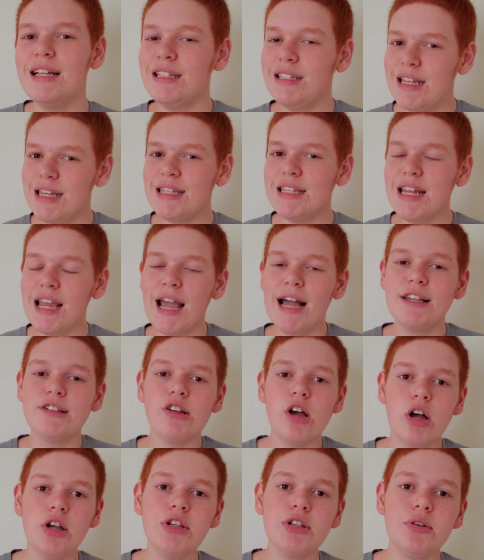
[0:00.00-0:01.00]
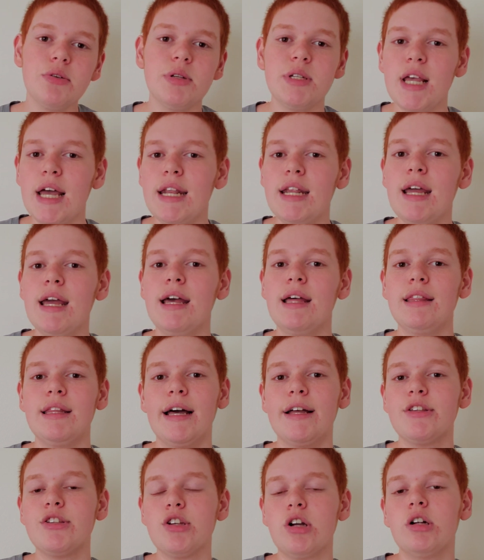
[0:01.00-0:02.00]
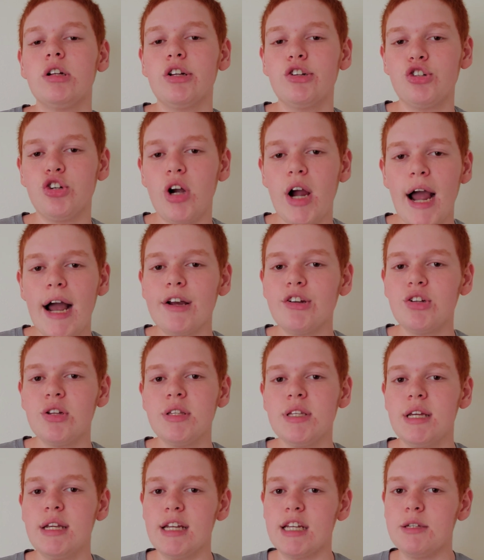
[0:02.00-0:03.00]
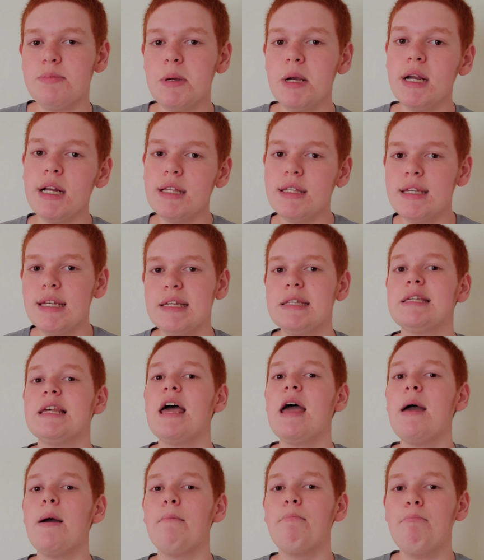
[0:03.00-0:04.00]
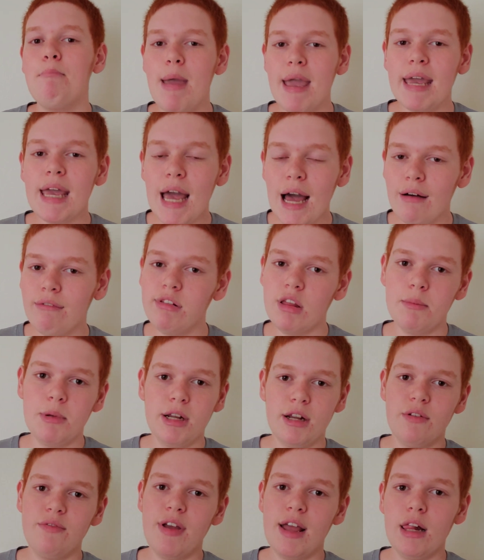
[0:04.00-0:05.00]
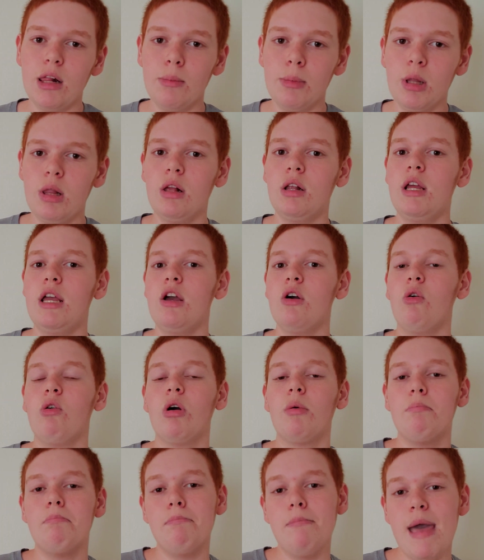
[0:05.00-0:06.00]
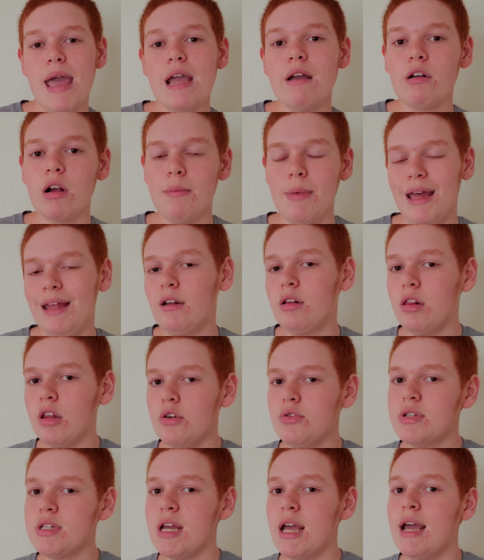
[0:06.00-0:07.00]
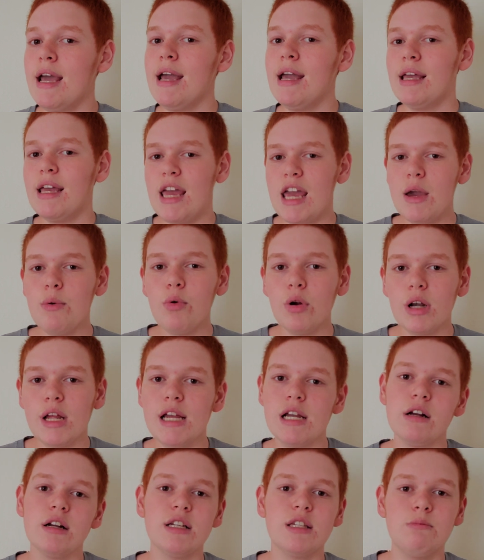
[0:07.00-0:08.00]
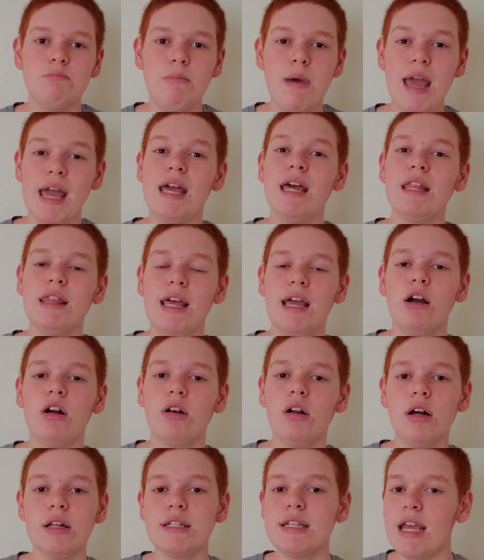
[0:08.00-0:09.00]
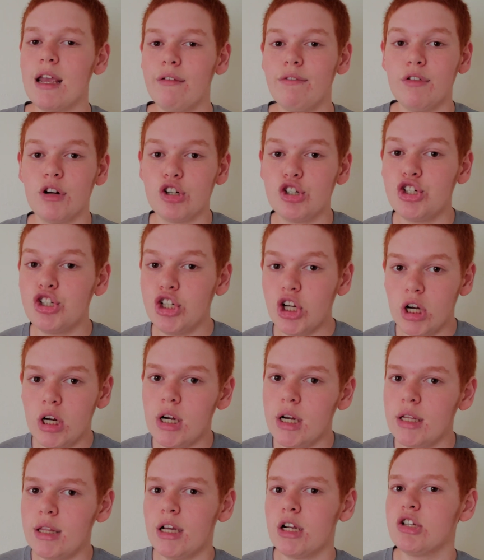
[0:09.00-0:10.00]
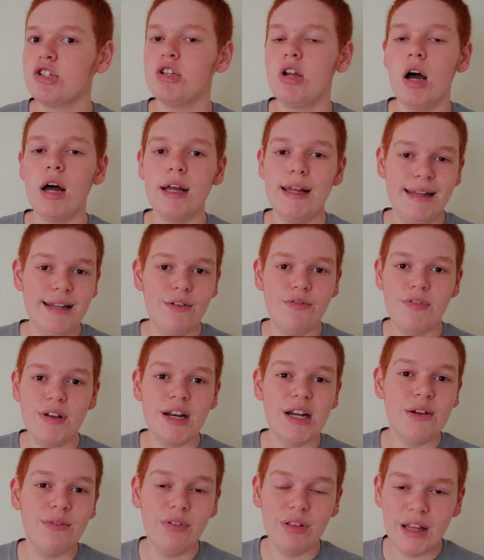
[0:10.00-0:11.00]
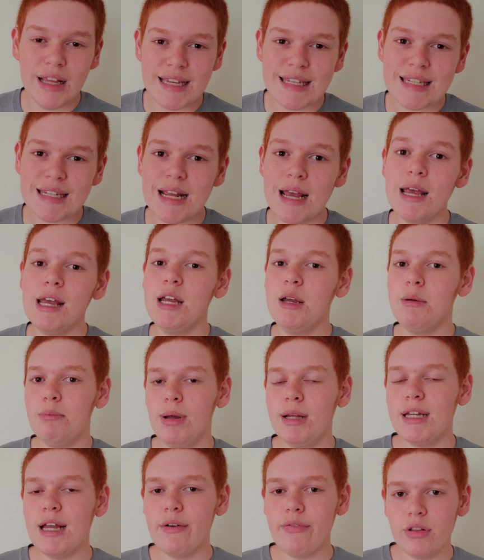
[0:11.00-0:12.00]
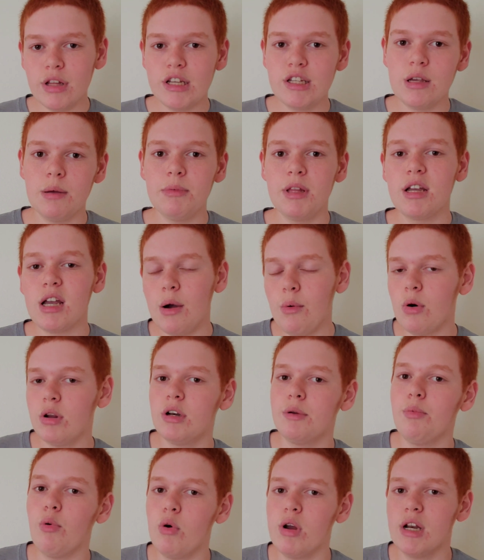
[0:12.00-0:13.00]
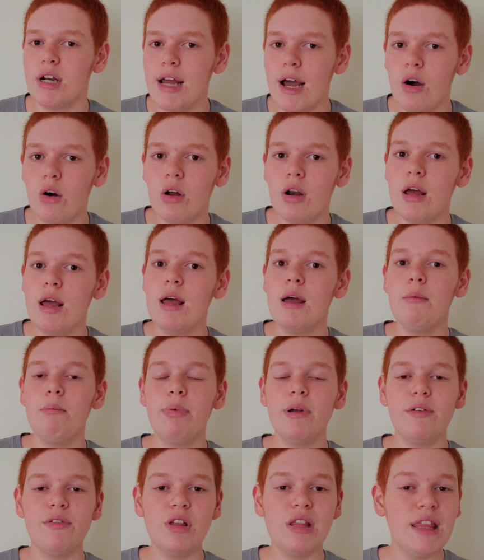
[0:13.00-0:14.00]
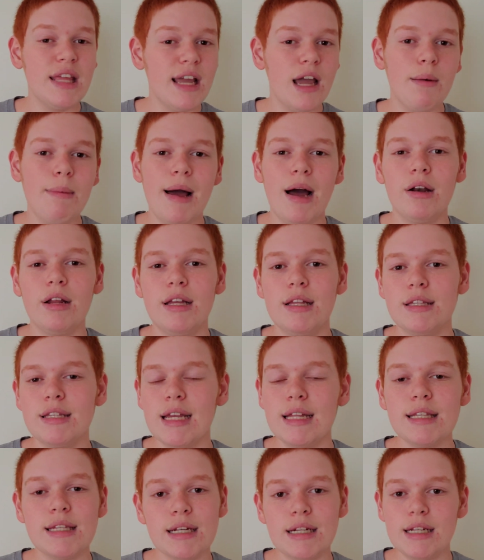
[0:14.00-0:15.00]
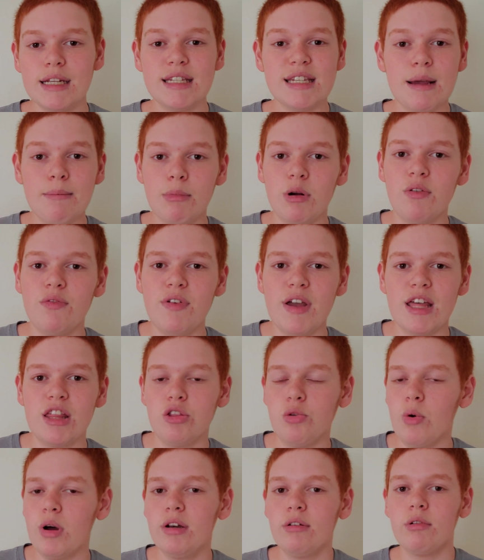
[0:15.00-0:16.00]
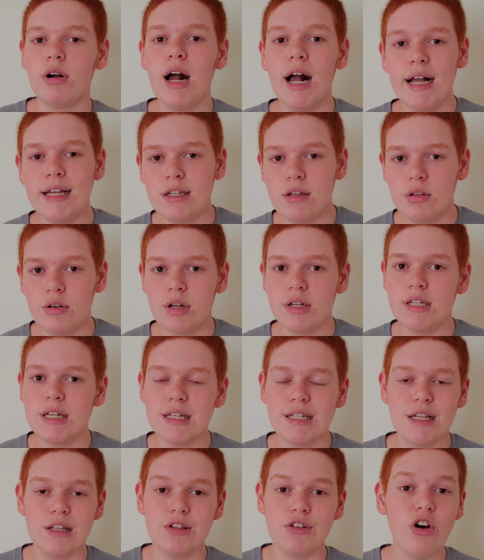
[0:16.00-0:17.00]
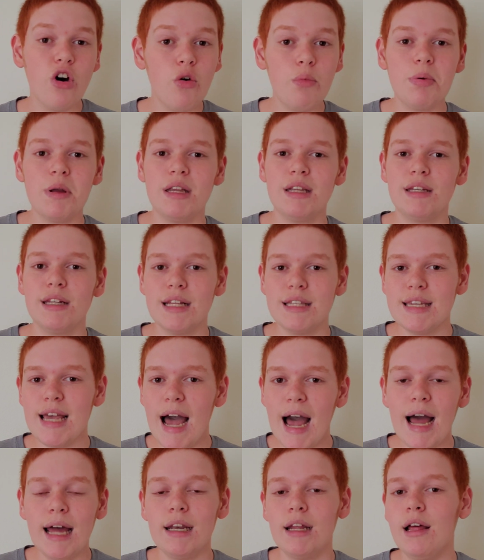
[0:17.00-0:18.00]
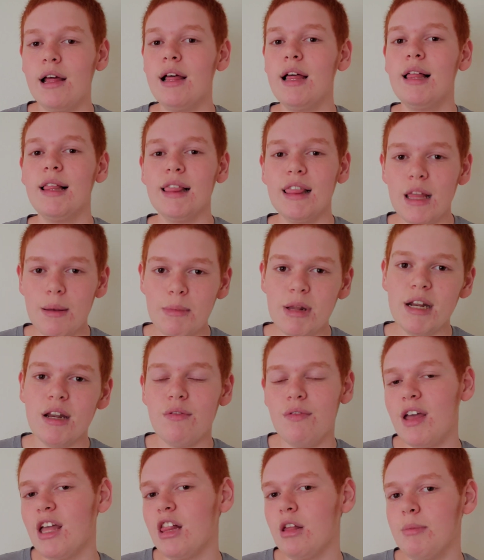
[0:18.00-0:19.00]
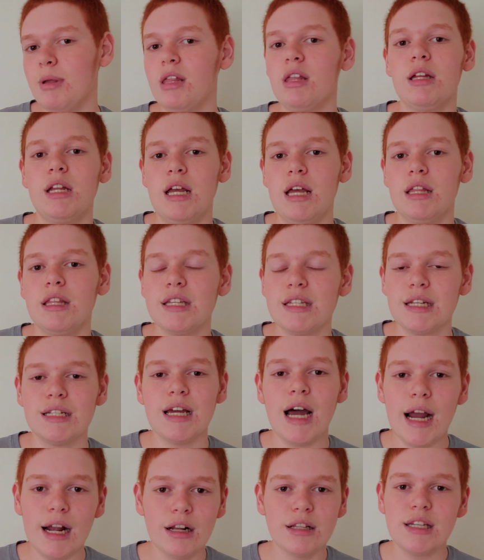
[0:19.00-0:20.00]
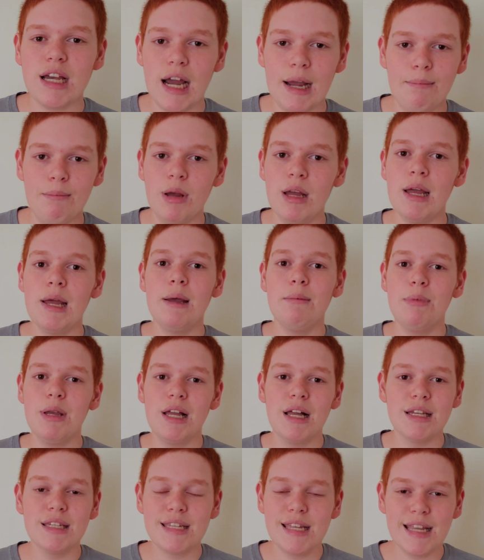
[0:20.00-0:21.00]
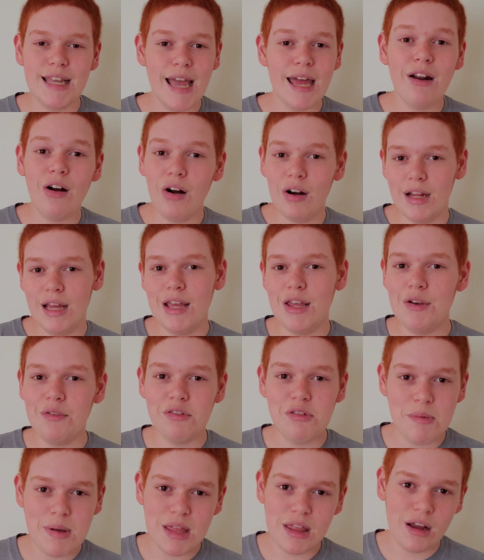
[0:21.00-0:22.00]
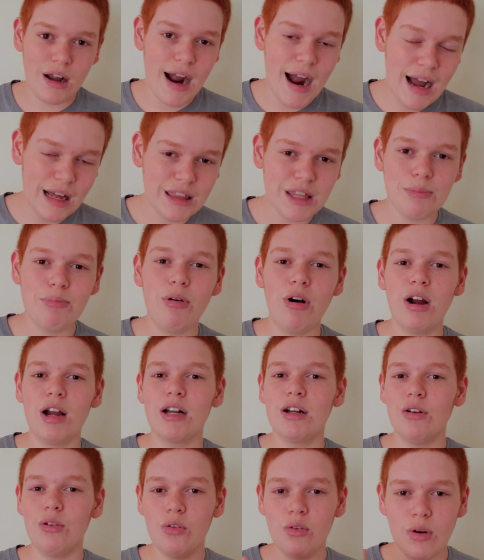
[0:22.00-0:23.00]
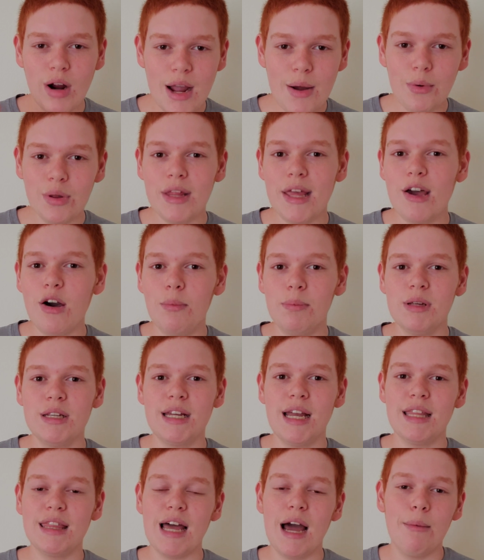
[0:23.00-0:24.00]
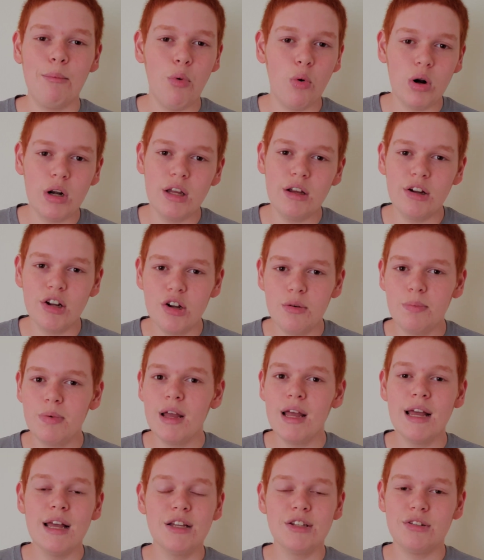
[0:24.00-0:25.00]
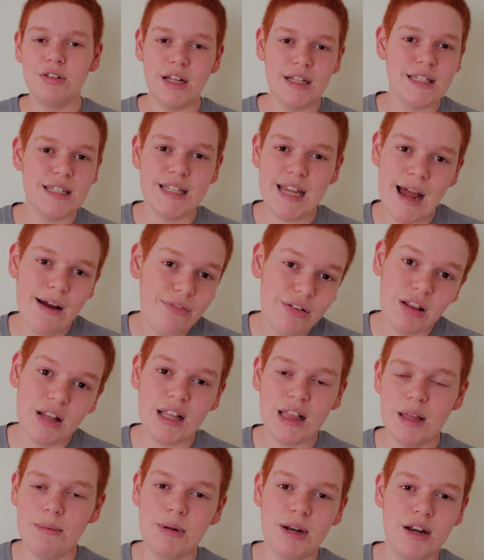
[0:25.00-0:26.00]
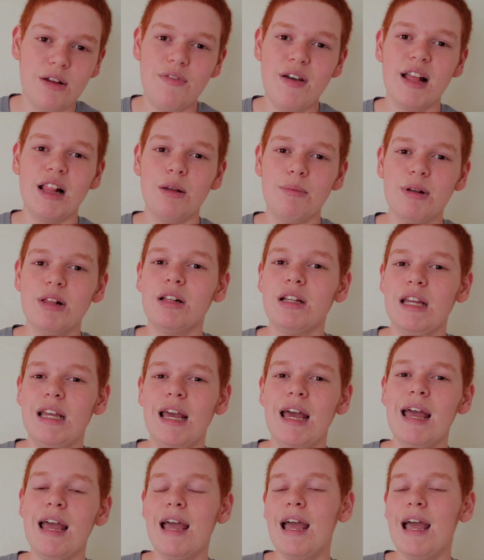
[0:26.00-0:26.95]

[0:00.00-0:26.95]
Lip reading: Disney has also said that certain attractions and experiences may have limited availability or may remain closed. Keyword here is may. They are not saying for sure, and there's not a definitive list, but definitely something I wanted to point it out. But if you think about it, since December 5th, when Rise of the Resistance opened, it's had limited availability this entire time, because to get on it, you have to be there at the park right when they open to get that boarding group, so that's definitely limited availability.